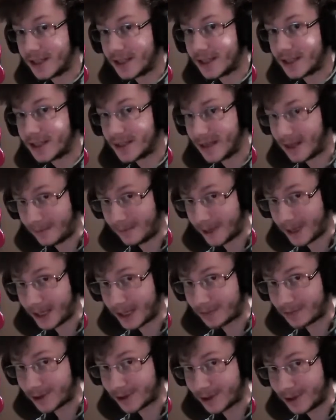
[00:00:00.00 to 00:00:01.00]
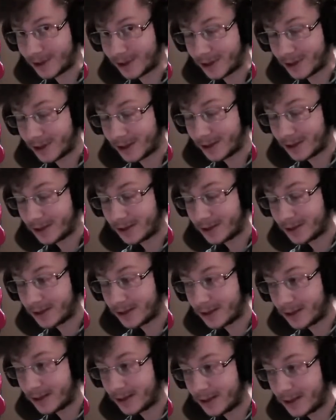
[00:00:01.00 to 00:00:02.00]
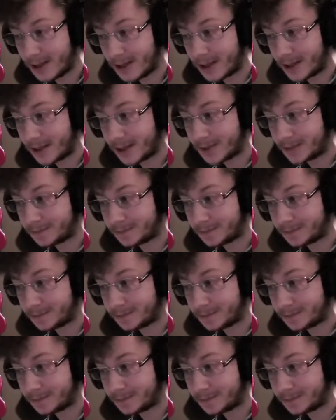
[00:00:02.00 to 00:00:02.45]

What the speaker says: the same capture card. A